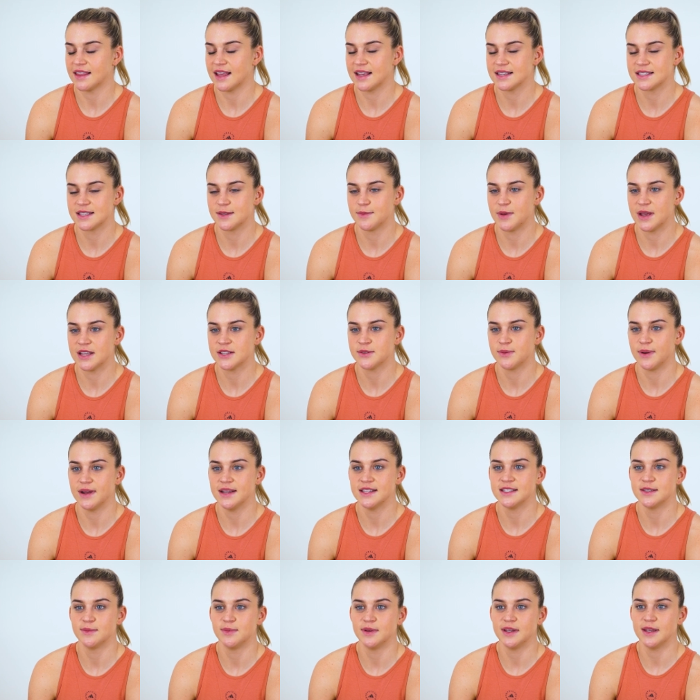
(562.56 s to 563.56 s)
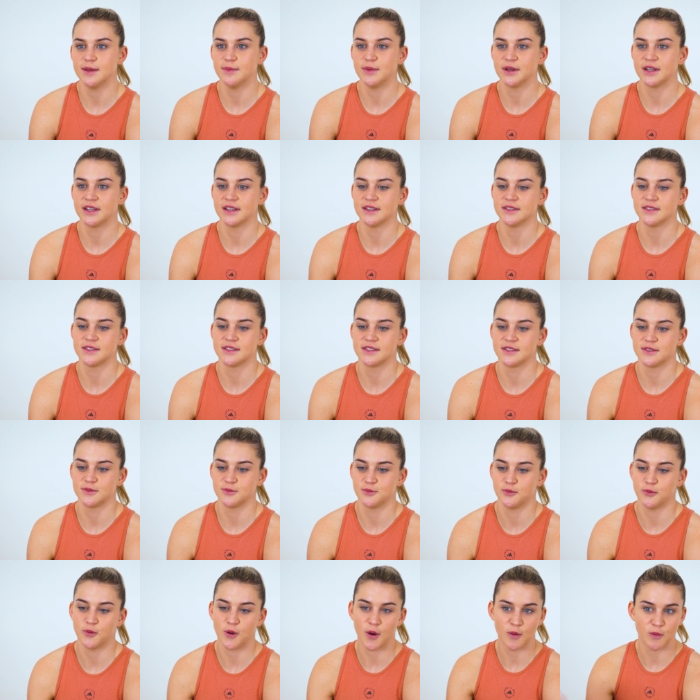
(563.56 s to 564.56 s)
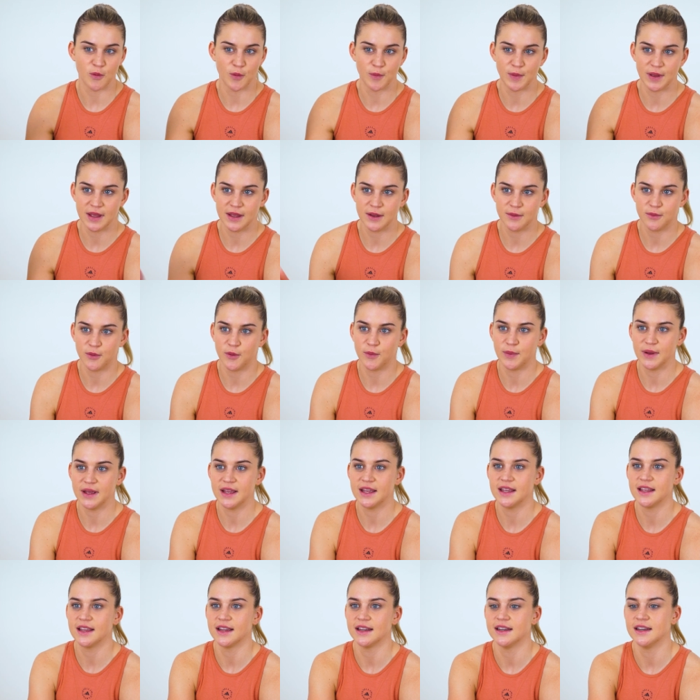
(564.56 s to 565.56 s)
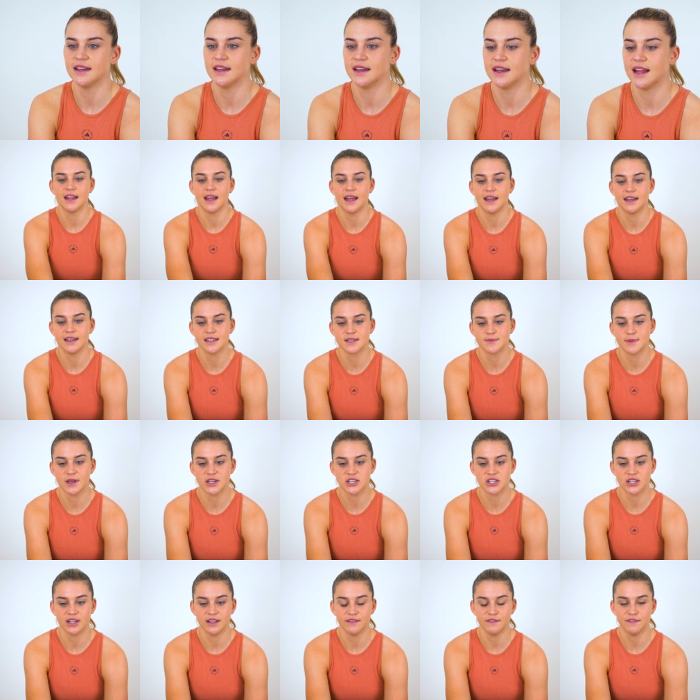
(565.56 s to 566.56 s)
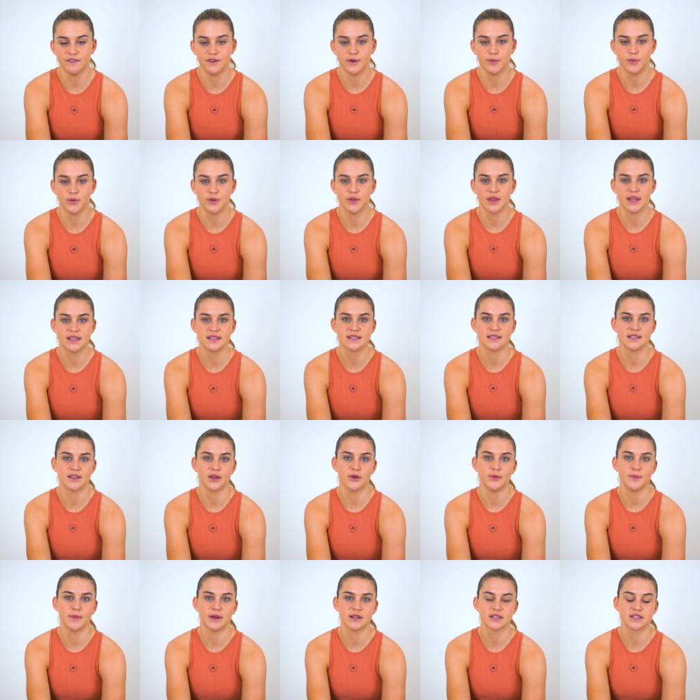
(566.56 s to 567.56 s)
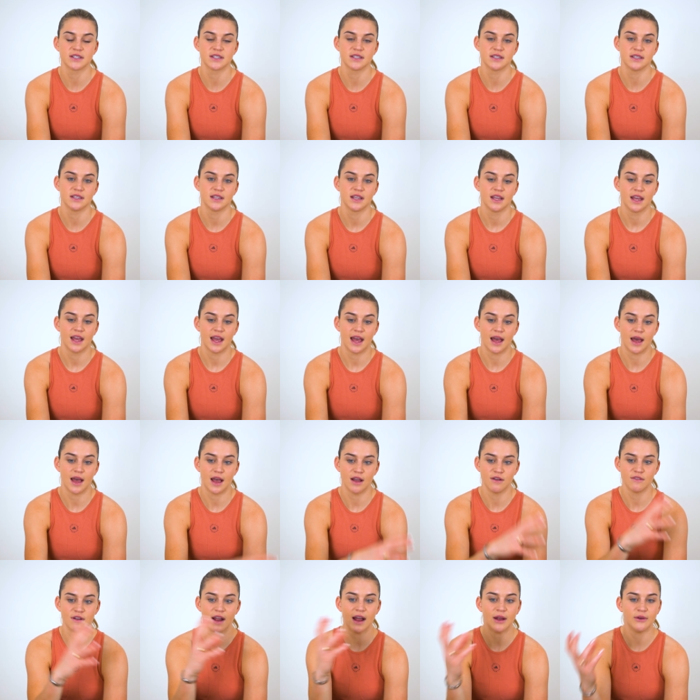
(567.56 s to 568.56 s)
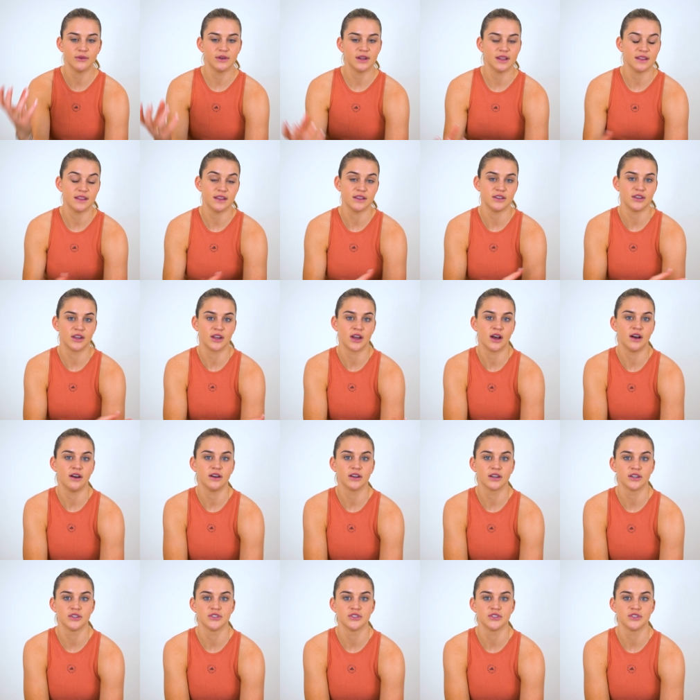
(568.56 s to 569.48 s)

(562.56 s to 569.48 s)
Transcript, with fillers: that that's the best way to be, because what will be will be, and, and especially in football, there's so much around it that you can't